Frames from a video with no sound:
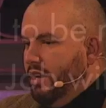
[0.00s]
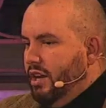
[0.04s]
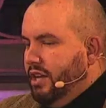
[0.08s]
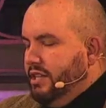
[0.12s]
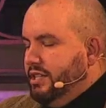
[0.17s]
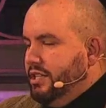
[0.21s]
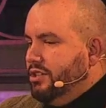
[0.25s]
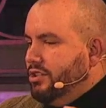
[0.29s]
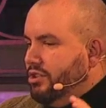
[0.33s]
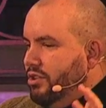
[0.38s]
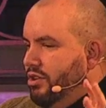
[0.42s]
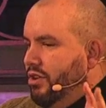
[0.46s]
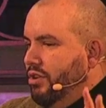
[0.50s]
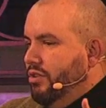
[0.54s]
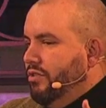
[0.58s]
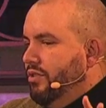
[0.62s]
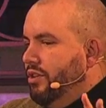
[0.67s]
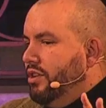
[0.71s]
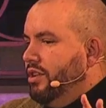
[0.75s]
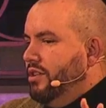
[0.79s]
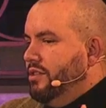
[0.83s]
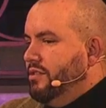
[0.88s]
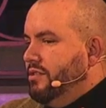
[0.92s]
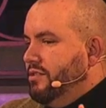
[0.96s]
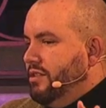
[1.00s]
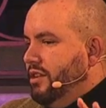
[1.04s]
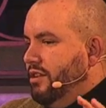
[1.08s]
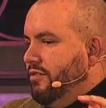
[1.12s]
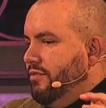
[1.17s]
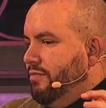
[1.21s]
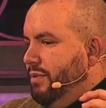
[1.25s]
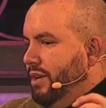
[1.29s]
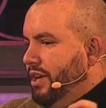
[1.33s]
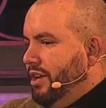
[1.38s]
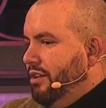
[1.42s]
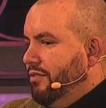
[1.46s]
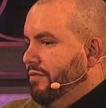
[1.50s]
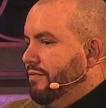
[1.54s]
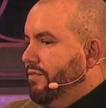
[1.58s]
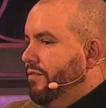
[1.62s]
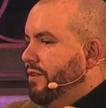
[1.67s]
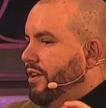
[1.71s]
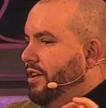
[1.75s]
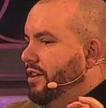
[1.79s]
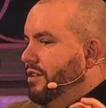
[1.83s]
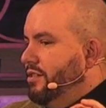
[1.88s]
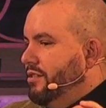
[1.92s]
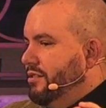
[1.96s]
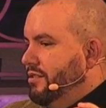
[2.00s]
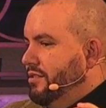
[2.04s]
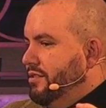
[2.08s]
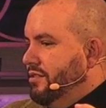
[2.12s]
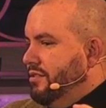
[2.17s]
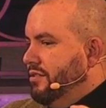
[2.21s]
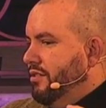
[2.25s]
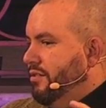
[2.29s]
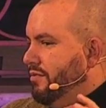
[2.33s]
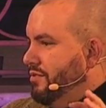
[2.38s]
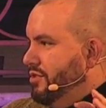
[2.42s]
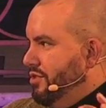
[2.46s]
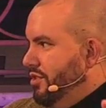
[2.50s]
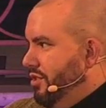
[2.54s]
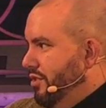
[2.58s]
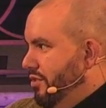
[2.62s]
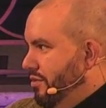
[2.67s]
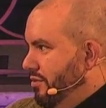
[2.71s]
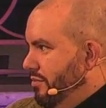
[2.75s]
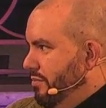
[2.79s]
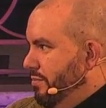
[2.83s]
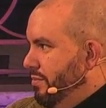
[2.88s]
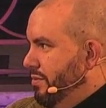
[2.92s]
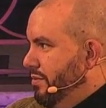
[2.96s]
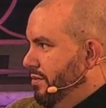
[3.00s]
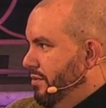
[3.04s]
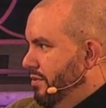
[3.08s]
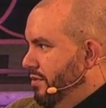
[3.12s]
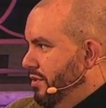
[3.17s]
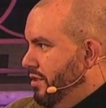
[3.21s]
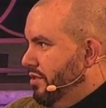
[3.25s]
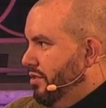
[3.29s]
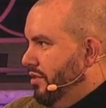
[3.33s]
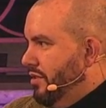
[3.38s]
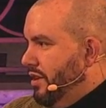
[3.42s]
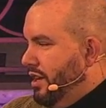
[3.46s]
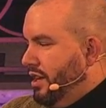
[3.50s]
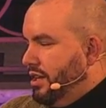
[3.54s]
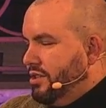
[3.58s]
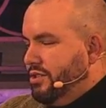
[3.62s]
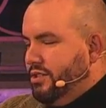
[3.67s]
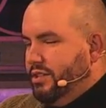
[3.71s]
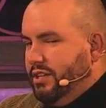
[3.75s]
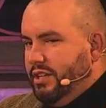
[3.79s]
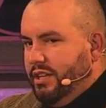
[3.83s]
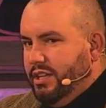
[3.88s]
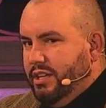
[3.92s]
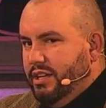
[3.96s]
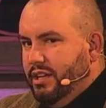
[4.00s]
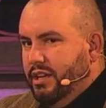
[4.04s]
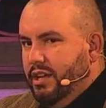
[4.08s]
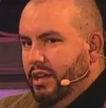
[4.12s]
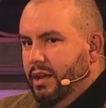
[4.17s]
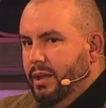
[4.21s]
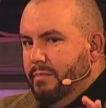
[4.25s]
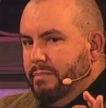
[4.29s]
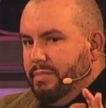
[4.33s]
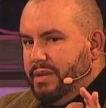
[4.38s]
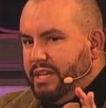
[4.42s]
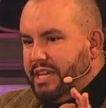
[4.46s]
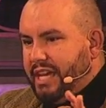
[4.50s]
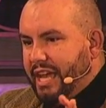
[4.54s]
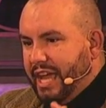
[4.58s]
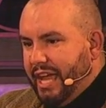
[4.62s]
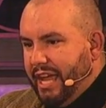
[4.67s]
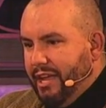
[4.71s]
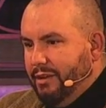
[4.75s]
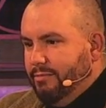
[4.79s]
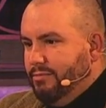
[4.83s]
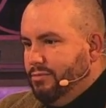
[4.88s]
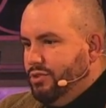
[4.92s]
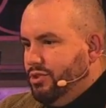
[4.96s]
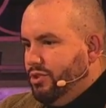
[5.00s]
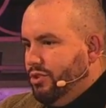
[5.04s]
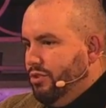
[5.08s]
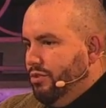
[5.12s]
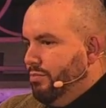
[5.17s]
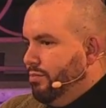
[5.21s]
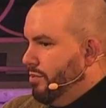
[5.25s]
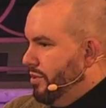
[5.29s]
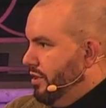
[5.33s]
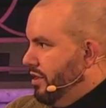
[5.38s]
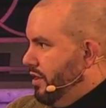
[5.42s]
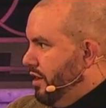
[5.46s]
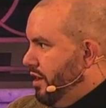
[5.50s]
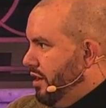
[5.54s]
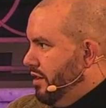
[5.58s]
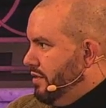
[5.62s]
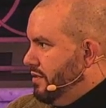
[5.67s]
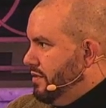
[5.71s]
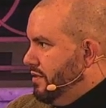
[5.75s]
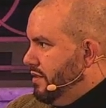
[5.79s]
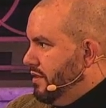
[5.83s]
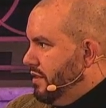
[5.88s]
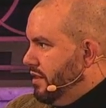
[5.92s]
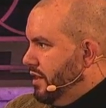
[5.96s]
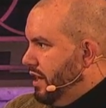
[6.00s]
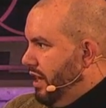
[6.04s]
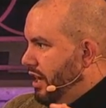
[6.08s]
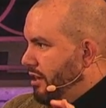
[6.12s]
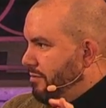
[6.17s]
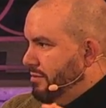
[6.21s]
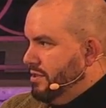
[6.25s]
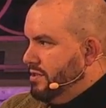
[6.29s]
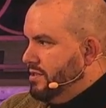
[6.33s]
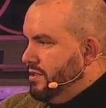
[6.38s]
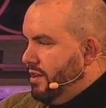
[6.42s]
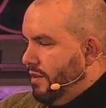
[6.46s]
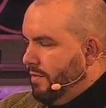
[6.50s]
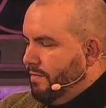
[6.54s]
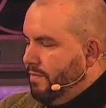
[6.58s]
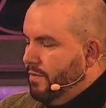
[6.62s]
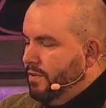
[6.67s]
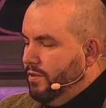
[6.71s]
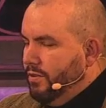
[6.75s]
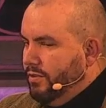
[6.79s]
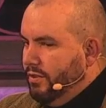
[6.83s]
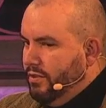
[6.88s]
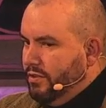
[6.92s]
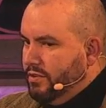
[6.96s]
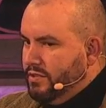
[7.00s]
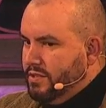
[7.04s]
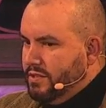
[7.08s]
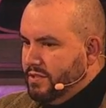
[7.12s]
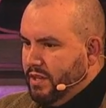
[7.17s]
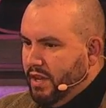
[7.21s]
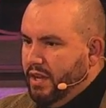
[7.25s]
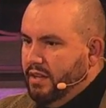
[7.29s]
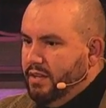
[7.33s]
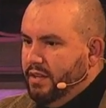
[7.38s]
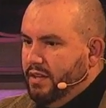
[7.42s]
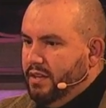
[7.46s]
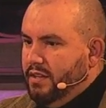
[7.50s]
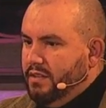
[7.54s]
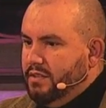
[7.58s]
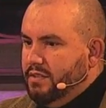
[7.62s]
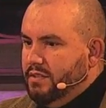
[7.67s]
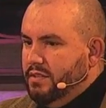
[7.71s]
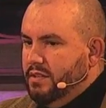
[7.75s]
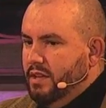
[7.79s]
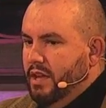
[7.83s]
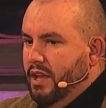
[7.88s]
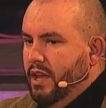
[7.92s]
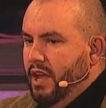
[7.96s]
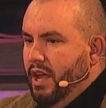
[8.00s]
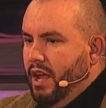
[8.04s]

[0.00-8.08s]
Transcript: I didn't know that instead of being a friend of Job, that God actually became Job with us and came and suffered alongside us.